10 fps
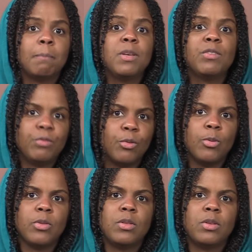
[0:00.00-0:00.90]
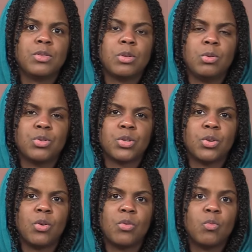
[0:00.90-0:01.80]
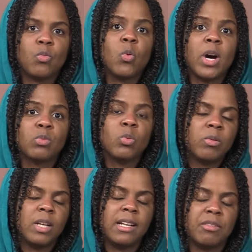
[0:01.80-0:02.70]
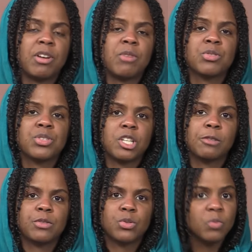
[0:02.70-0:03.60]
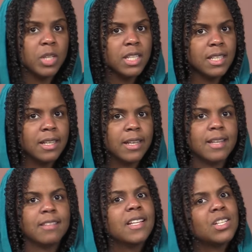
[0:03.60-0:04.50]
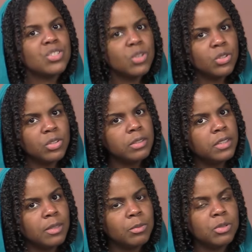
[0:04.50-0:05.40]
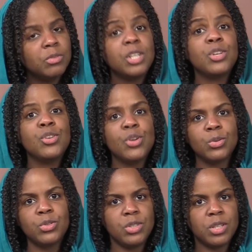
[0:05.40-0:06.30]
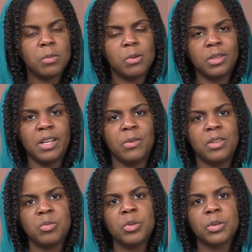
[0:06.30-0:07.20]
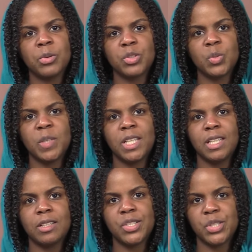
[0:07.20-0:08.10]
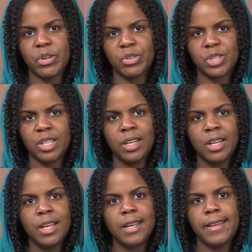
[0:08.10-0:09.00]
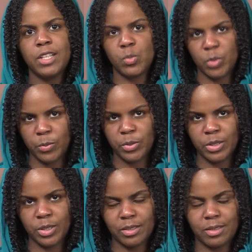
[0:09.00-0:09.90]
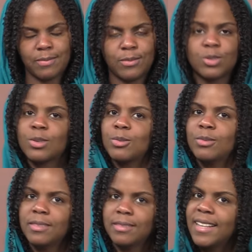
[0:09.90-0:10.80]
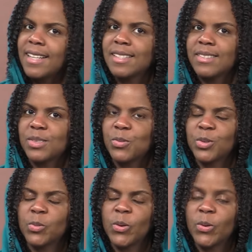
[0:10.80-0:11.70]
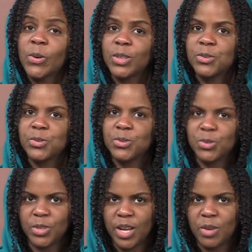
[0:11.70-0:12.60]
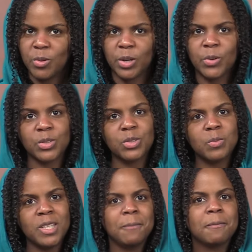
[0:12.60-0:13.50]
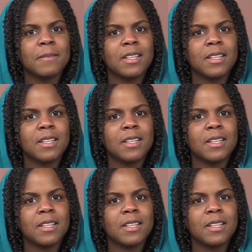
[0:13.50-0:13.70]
before the dissolution of what we believe ourselves to be, the subtlety will be noticeable now that we're going to begin discussing its properties. So that's what we're going to do today. We're going to be